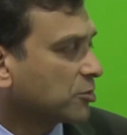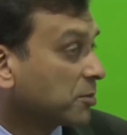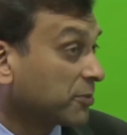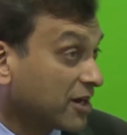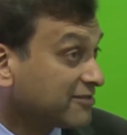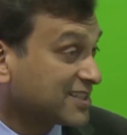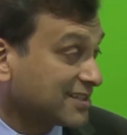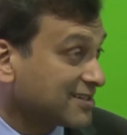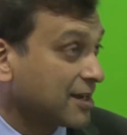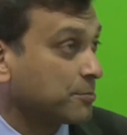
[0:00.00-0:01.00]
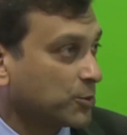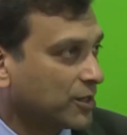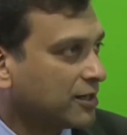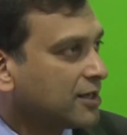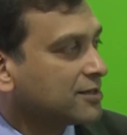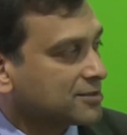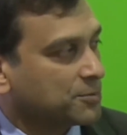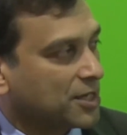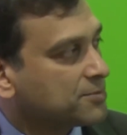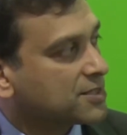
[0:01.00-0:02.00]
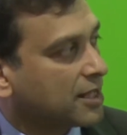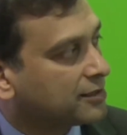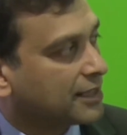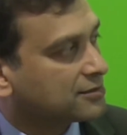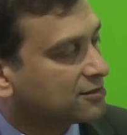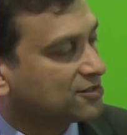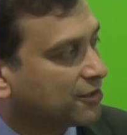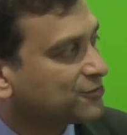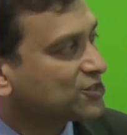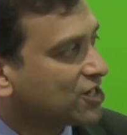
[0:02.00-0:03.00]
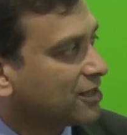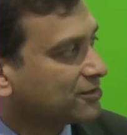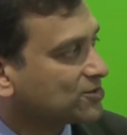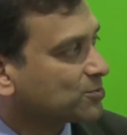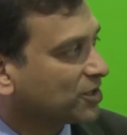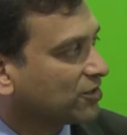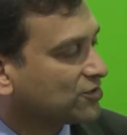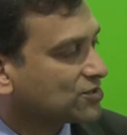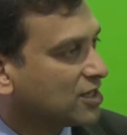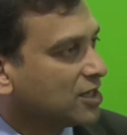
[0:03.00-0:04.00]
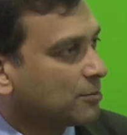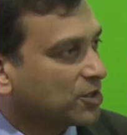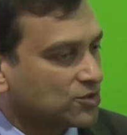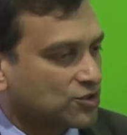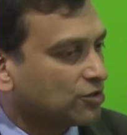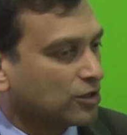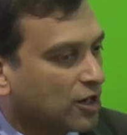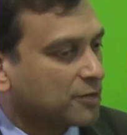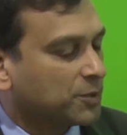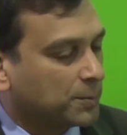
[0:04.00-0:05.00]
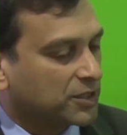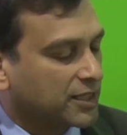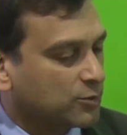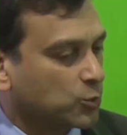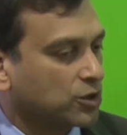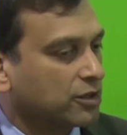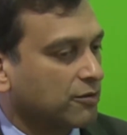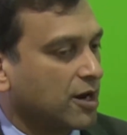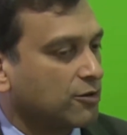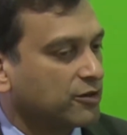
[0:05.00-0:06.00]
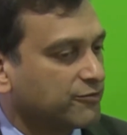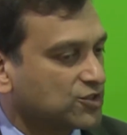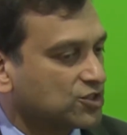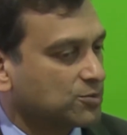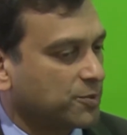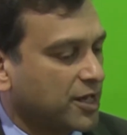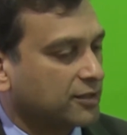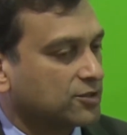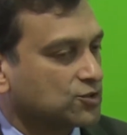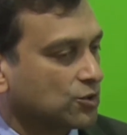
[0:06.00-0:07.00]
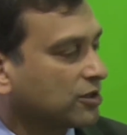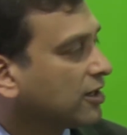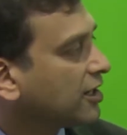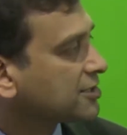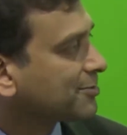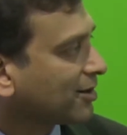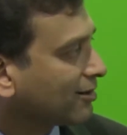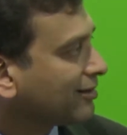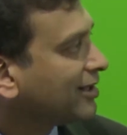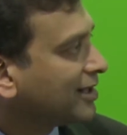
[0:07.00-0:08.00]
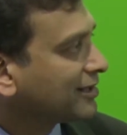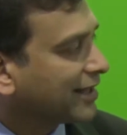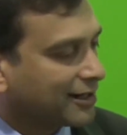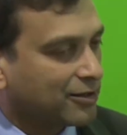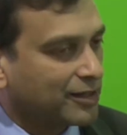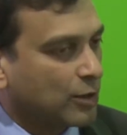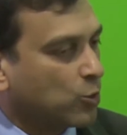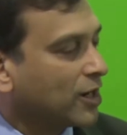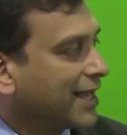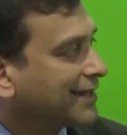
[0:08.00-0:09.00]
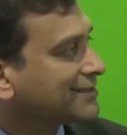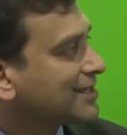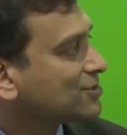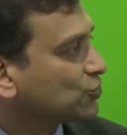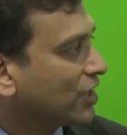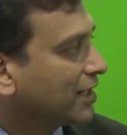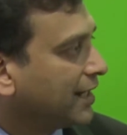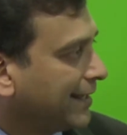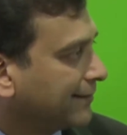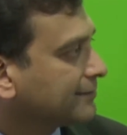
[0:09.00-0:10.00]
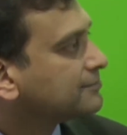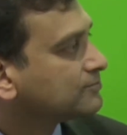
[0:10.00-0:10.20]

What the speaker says: From a privacy standpoint, sometimes that's the tougher challenge because there are a lot of people that work around a physician practice or a hospital that want access to that data.